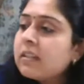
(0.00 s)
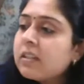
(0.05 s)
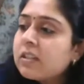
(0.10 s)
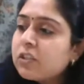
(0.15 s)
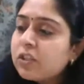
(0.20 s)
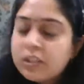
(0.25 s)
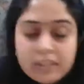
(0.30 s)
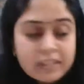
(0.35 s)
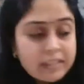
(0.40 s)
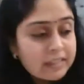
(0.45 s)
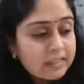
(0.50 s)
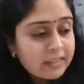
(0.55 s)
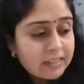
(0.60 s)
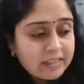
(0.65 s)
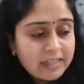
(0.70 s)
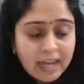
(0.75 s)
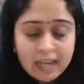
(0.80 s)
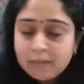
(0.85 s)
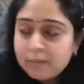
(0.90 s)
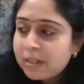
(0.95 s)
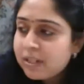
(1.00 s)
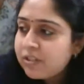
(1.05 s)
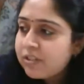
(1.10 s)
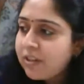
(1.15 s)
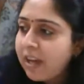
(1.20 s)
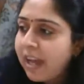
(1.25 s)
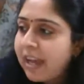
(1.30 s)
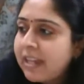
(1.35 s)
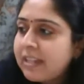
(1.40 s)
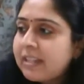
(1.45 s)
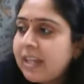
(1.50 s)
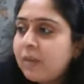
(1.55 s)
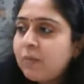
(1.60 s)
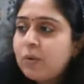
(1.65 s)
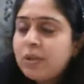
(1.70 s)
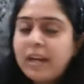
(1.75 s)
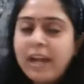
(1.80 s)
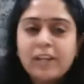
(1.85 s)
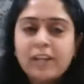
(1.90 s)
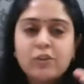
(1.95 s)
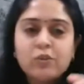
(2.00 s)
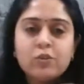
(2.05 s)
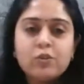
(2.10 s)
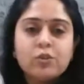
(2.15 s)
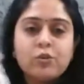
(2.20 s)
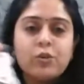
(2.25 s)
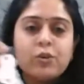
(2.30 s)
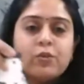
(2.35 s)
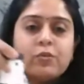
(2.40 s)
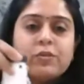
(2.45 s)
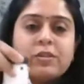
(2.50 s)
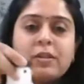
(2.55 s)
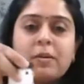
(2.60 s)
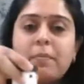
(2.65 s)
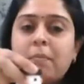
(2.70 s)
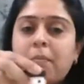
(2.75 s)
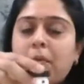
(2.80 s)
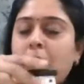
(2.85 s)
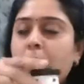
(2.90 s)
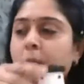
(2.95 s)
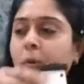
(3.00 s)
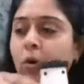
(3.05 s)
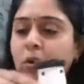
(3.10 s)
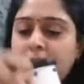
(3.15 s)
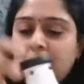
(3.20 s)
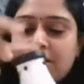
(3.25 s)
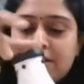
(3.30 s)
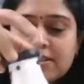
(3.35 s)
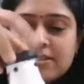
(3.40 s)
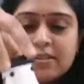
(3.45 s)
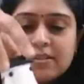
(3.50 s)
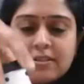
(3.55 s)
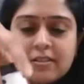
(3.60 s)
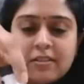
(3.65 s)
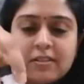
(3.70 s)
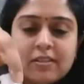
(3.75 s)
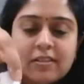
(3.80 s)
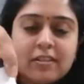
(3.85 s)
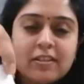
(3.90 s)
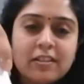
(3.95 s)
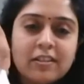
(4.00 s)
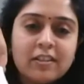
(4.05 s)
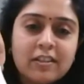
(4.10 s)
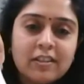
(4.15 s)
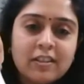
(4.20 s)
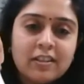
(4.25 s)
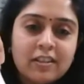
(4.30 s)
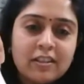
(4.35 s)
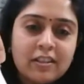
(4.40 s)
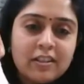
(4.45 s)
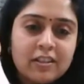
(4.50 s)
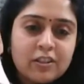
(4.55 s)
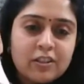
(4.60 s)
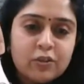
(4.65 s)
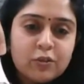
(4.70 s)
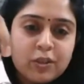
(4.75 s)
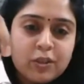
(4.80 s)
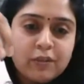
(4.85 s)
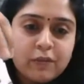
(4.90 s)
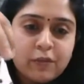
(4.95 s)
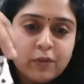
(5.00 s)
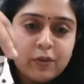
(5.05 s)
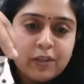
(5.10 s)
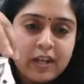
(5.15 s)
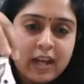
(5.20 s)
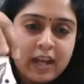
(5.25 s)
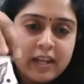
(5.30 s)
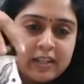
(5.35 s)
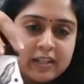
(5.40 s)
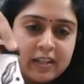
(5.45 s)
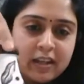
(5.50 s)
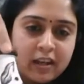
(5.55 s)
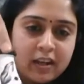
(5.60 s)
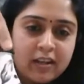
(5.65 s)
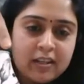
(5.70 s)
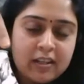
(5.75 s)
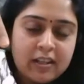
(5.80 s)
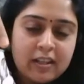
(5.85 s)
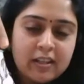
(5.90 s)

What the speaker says: So, till the time it dries, I would like to show you some more bottles to give you an idea.